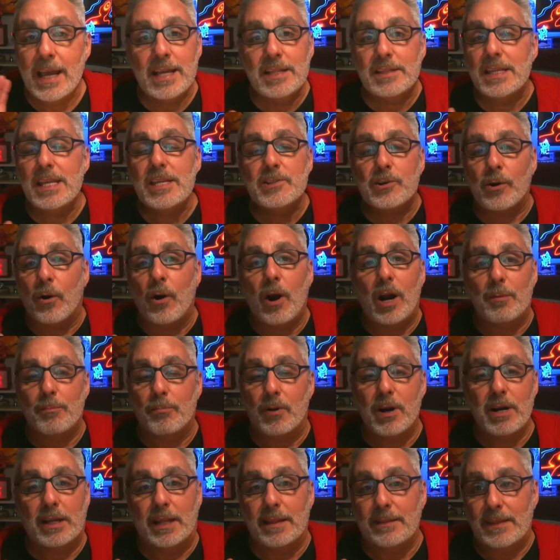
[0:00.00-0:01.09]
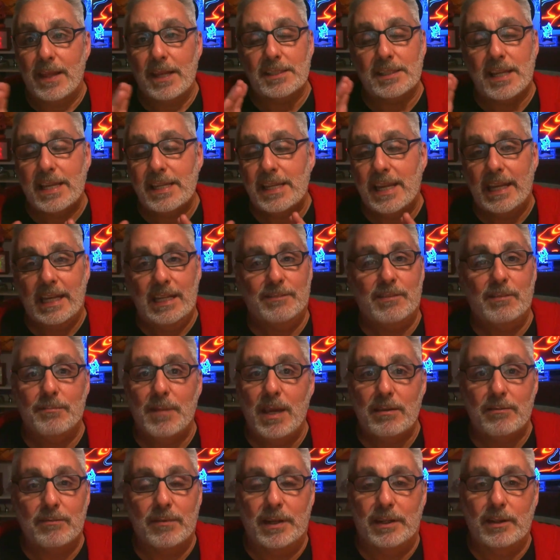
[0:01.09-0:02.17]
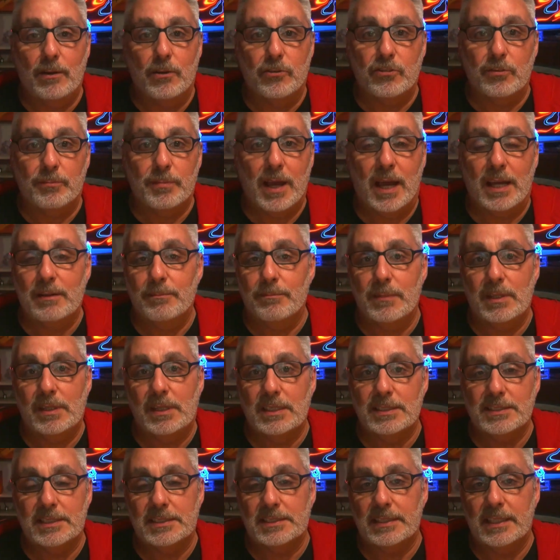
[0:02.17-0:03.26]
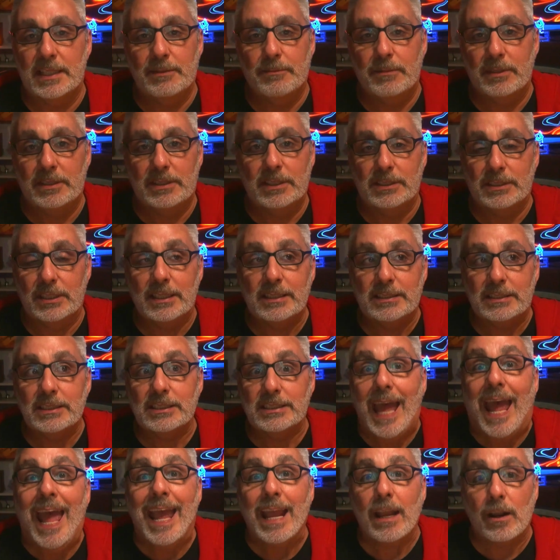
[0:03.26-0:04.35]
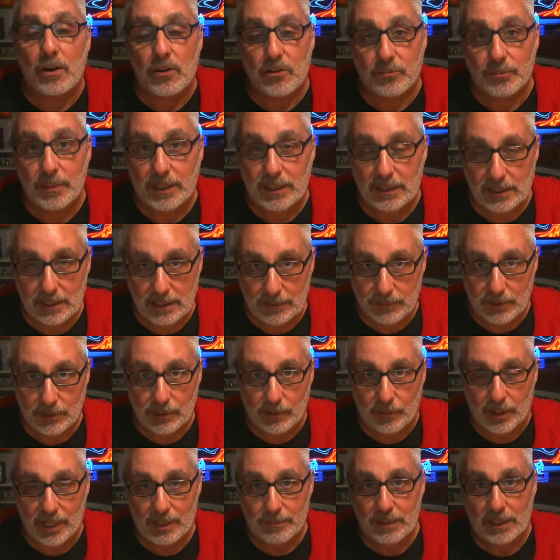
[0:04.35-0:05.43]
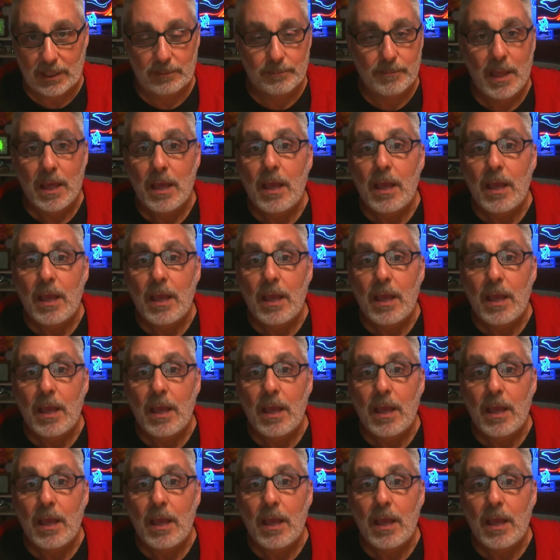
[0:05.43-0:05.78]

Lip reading: These are heartbreaking things. I can't even make videos about them because it just angers me, if you know what I mean.